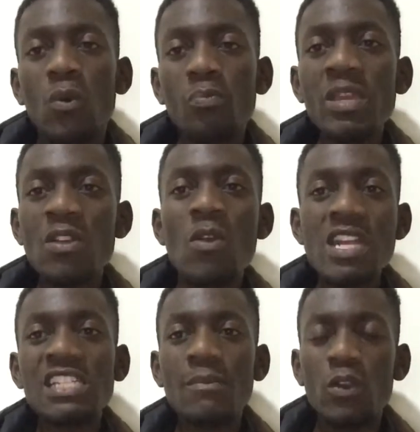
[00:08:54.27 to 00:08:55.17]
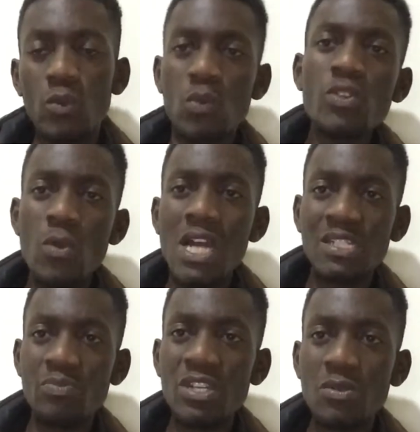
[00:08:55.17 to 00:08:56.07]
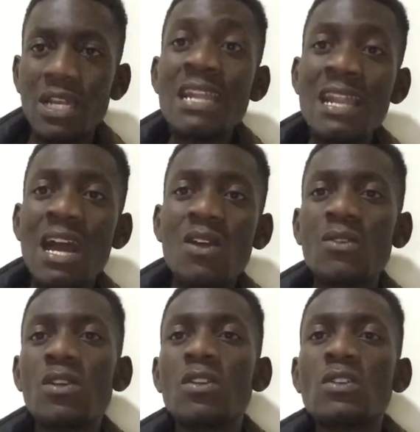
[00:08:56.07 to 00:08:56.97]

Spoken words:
Being honest about who you are spiritually now